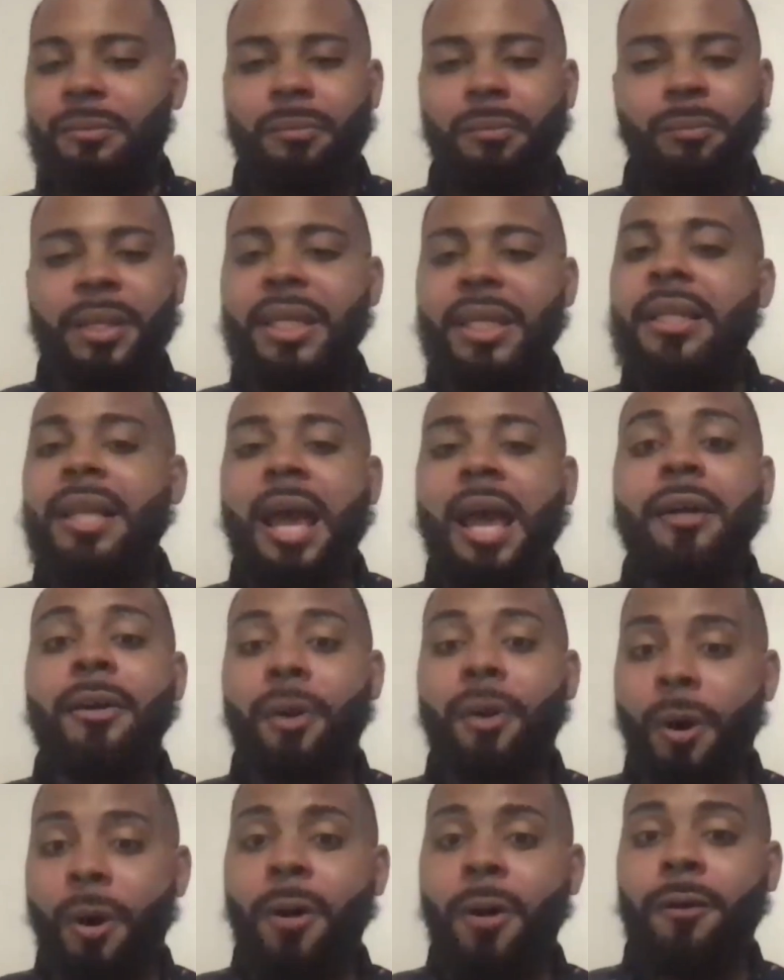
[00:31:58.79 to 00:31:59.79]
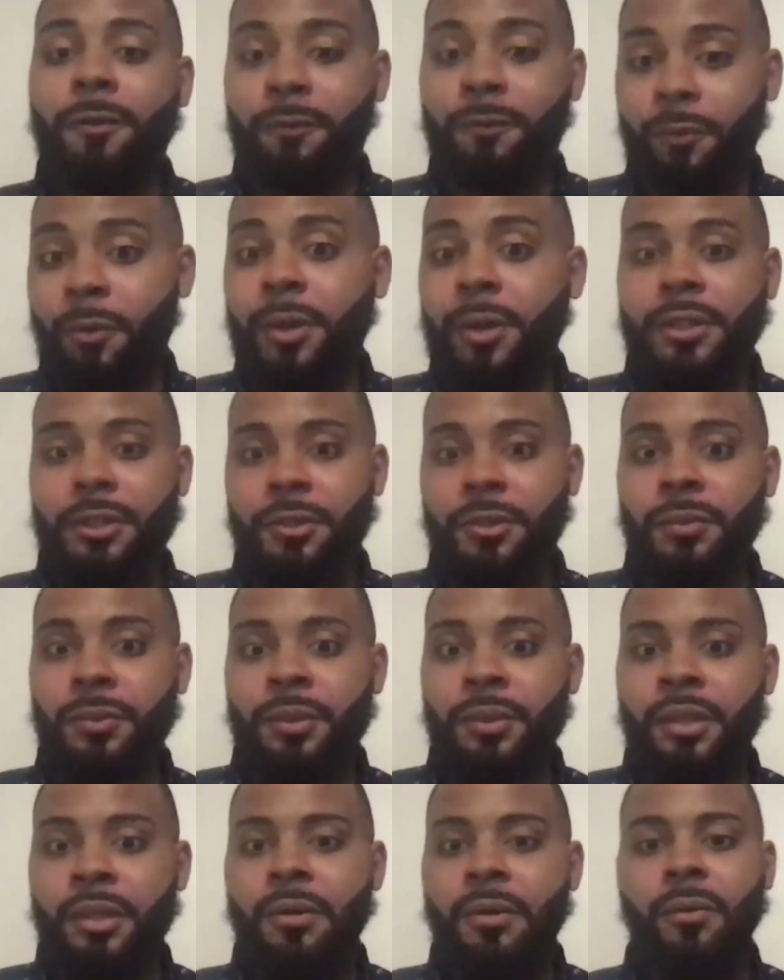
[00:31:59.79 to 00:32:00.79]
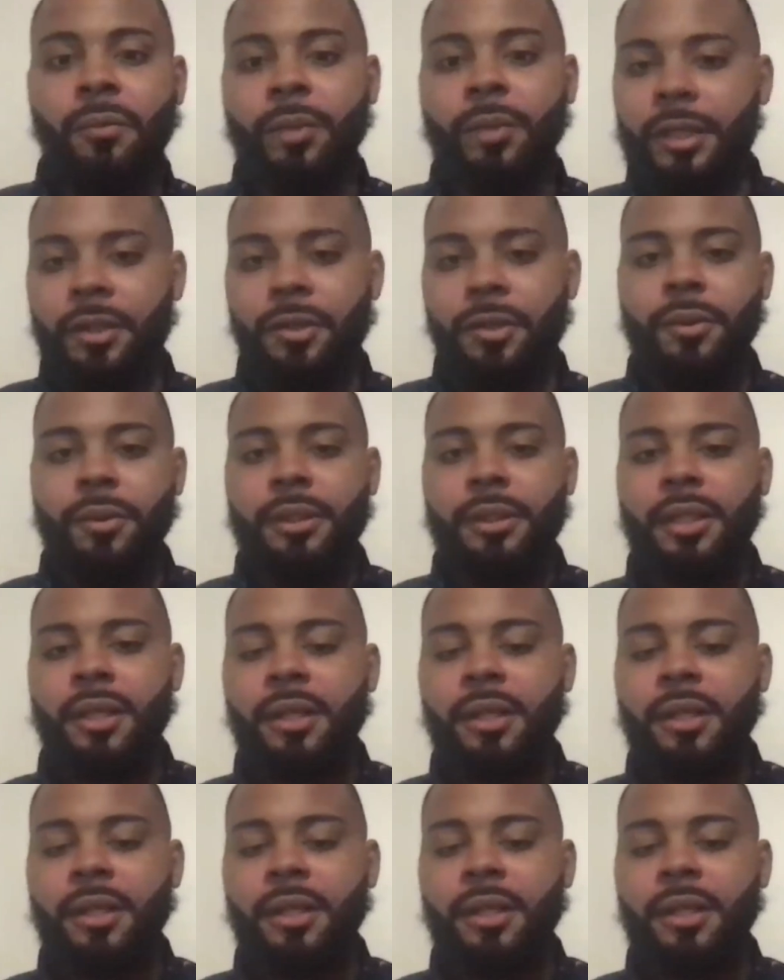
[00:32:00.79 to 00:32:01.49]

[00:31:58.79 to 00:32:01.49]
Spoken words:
be that hard for you when going there.